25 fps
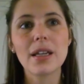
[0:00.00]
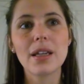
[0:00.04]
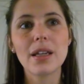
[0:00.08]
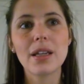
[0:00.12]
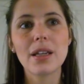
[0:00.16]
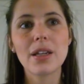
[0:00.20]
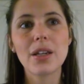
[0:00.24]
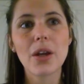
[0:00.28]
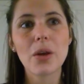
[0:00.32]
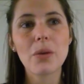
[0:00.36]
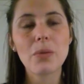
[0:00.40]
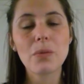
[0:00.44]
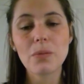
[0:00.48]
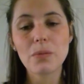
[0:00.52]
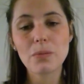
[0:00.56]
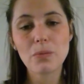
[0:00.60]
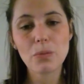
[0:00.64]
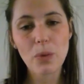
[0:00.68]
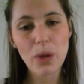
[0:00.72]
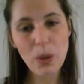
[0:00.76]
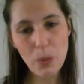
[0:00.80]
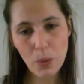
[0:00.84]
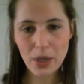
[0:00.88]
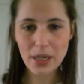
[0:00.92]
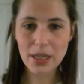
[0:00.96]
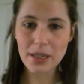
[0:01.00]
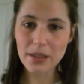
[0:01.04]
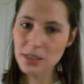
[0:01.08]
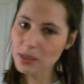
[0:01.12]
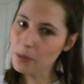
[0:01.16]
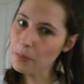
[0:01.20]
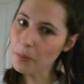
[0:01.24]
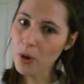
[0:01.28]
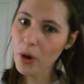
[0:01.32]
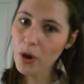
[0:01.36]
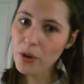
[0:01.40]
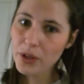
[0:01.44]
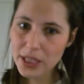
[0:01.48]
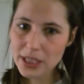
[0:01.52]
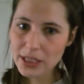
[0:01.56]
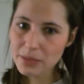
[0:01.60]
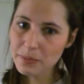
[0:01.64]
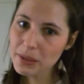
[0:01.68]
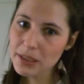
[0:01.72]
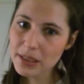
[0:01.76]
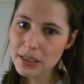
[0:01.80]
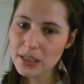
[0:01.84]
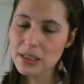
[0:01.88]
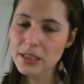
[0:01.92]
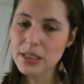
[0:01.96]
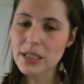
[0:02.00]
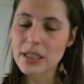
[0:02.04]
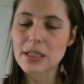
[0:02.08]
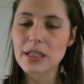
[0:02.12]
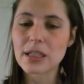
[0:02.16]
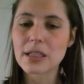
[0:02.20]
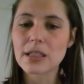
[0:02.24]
You know, we want to support these businesses.